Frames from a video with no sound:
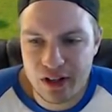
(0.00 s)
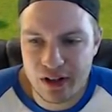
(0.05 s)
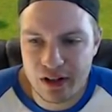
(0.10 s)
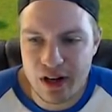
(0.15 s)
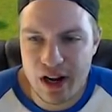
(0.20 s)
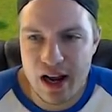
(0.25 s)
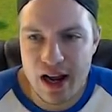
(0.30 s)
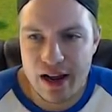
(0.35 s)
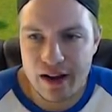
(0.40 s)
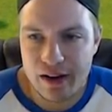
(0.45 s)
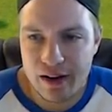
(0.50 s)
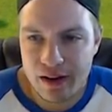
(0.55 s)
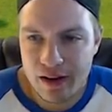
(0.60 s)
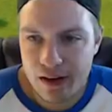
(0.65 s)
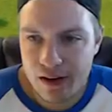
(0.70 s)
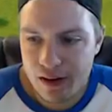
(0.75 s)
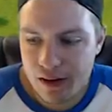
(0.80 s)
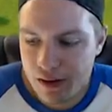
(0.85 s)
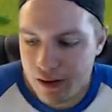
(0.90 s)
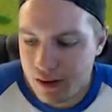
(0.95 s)
they're not.
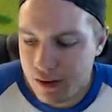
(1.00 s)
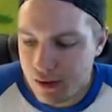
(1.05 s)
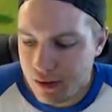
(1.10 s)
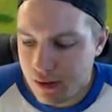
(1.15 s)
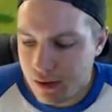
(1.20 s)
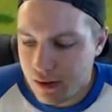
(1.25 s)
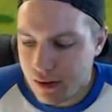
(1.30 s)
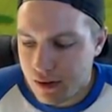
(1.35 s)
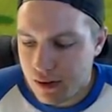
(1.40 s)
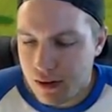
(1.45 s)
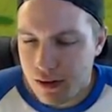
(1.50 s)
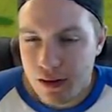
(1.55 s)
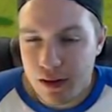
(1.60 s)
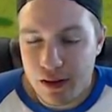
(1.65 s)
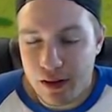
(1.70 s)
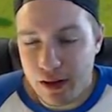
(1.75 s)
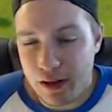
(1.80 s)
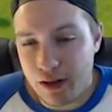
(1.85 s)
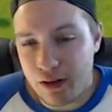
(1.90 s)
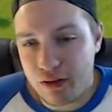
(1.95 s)

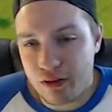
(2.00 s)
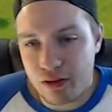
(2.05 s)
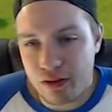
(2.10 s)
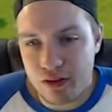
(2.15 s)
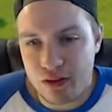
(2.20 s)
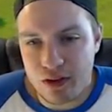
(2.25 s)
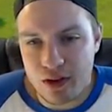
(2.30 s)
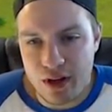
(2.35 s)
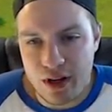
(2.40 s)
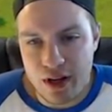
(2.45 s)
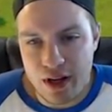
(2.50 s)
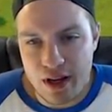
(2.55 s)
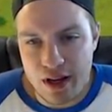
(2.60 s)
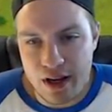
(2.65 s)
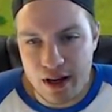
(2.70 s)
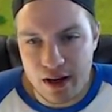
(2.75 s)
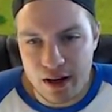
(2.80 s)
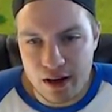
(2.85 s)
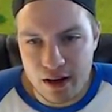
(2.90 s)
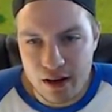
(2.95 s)

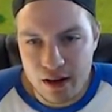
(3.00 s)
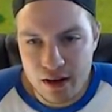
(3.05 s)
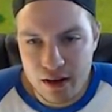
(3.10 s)
Interesting.